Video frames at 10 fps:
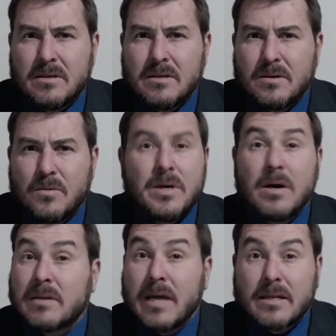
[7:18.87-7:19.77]
We're not
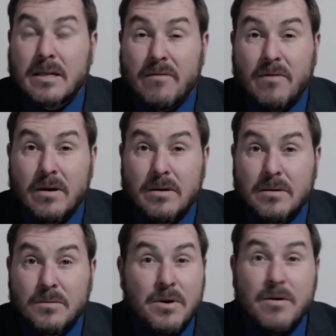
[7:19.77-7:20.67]
that clever.
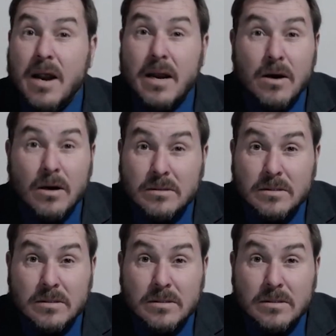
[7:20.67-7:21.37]
We really aren't.